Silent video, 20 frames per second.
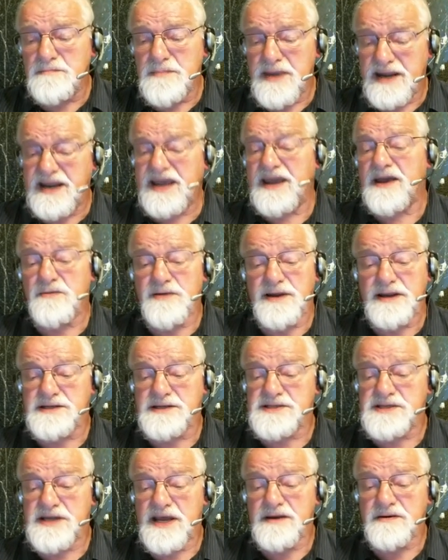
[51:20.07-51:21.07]
many
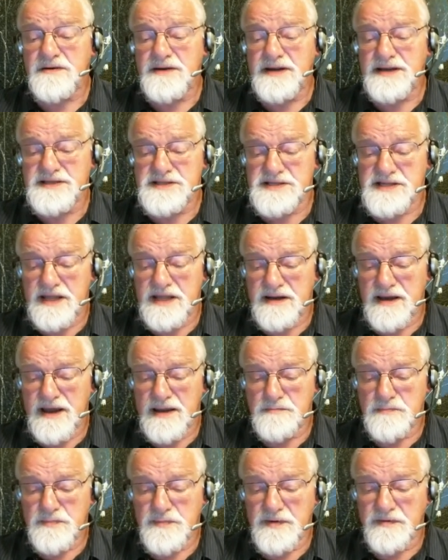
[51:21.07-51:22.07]
areas, areas that
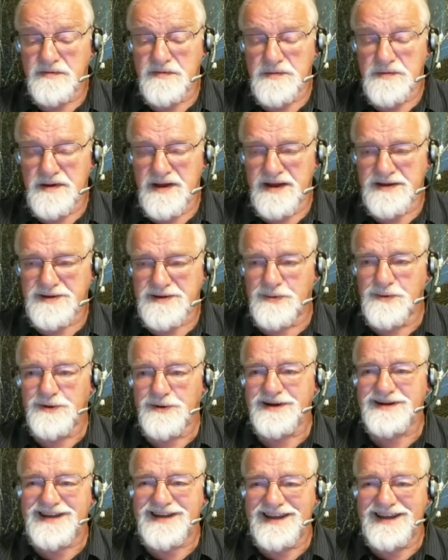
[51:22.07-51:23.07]
I prefer not to
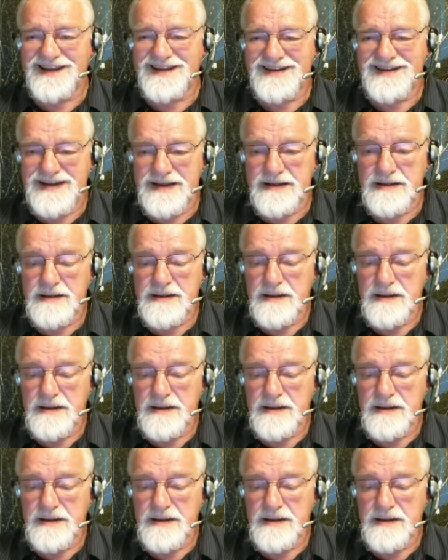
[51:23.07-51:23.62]
work in.